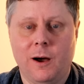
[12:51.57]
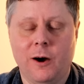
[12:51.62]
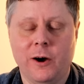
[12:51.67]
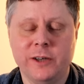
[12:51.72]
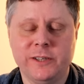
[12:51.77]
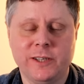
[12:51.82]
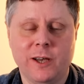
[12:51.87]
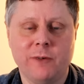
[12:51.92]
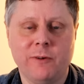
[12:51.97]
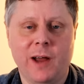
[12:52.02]
I
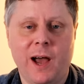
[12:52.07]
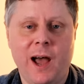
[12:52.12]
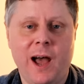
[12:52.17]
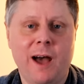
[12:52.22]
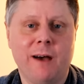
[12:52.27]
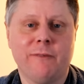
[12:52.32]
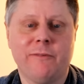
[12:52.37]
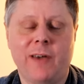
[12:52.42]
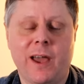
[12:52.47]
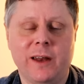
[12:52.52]
don't
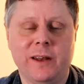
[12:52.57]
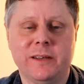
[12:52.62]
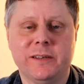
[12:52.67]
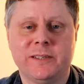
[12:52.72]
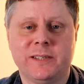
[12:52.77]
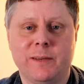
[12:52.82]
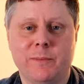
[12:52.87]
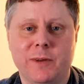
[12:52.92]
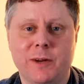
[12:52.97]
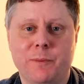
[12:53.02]
have any
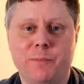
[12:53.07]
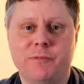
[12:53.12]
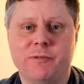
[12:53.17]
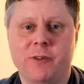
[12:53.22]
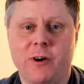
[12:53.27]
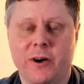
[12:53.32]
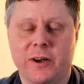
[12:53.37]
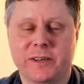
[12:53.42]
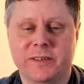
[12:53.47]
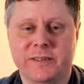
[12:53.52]
similar
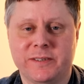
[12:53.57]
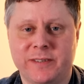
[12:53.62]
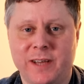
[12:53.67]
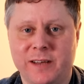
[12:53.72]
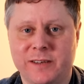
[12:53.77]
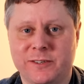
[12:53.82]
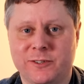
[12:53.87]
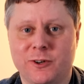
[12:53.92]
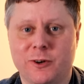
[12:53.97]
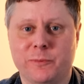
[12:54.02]
price
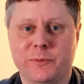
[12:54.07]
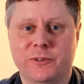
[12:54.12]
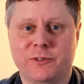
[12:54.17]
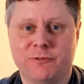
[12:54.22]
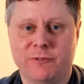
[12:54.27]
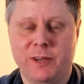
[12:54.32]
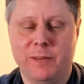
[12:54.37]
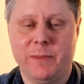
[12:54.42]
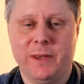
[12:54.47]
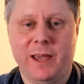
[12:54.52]
desktop
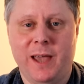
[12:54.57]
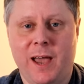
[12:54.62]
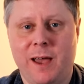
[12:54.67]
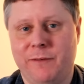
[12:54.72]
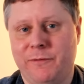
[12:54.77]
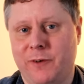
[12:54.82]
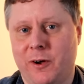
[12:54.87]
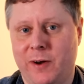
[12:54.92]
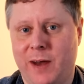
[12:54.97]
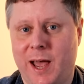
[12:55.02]
streaming
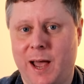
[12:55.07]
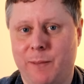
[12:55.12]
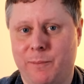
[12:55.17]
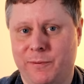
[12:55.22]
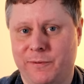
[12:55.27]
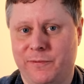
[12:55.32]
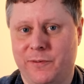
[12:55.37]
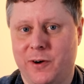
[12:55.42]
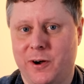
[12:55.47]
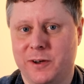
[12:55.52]
headphone
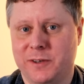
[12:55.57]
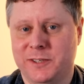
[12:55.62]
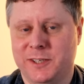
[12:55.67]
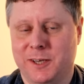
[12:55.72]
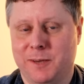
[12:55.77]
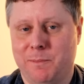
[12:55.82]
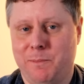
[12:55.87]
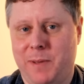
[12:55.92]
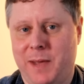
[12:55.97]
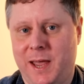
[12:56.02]
amplifiers to
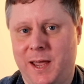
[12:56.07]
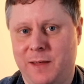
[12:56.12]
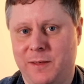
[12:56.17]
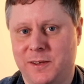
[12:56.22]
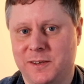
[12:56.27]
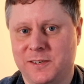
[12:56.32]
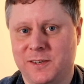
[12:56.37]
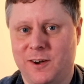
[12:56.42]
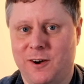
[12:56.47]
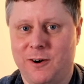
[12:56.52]
compare
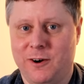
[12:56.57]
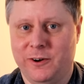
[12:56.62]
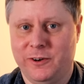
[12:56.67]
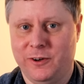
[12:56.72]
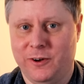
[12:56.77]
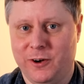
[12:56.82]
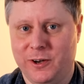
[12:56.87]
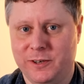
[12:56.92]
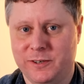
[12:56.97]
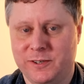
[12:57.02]
this
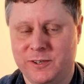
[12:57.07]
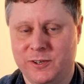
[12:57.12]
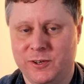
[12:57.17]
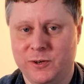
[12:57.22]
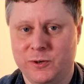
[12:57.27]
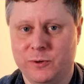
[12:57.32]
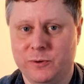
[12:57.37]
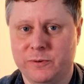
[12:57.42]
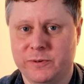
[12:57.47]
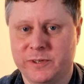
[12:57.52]
R9
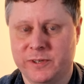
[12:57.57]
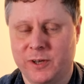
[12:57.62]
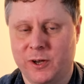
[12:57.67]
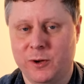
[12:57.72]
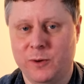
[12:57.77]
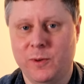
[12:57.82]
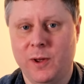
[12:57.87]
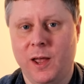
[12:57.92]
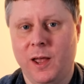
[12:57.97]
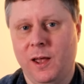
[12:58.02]
to,
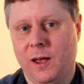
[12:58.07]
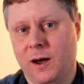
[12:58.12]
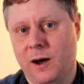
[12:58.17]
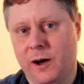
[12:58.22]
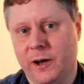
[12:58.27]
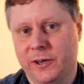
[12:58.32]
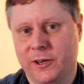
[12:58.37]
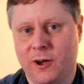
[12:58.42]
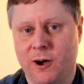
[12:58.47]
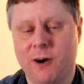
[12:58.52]
so
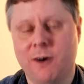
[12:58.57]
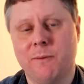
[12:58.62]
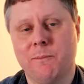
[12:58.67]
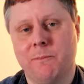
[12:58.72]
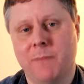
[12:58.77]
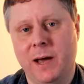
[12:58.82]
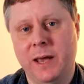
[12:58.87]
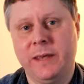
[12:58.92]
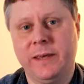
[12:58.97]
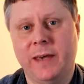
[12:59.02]
I can't
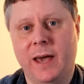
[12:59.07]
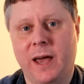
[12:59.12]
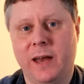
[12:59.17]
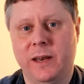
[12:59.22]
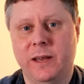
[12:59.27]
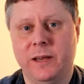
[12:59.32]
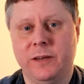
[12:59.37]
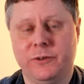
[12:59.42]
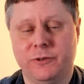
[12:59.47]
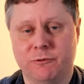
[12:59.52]
make
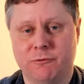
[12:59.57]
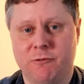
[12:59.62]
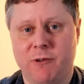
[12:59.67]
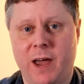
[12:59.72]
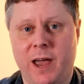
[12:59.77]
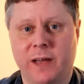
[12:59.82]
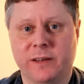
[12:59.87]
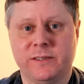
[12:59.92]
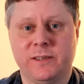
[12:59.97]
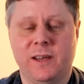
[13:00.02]
any
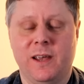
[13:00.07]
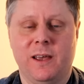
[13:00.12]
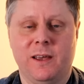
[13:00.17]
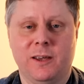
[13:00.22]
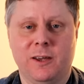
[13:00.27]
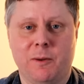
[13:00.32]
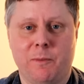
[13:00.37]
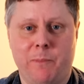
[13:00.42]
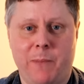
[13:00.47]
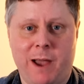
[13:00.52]
direct
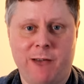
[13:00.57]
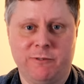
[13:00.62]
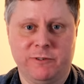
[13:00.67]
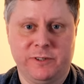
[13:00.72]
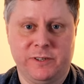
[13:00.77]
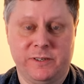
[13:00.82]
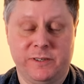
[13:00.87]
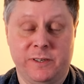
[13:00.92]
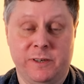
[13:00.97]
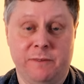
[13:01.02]

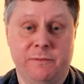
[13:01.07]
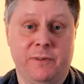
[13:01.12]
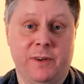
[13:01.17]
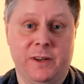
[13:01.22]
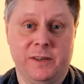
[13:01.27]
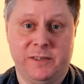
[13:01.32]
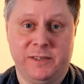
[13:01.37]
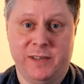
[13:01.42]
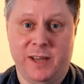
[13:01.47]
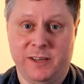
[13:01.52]
comparative
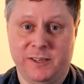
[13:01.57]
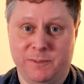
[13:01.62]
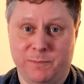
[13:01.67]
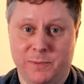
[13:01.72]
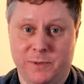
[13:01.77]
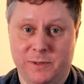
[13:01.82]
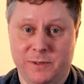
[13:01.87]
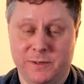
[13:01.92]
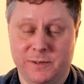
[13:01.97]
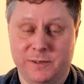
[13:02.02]

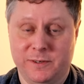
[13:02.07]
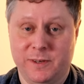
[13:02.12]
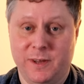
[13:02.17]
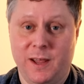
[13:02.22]
assessments.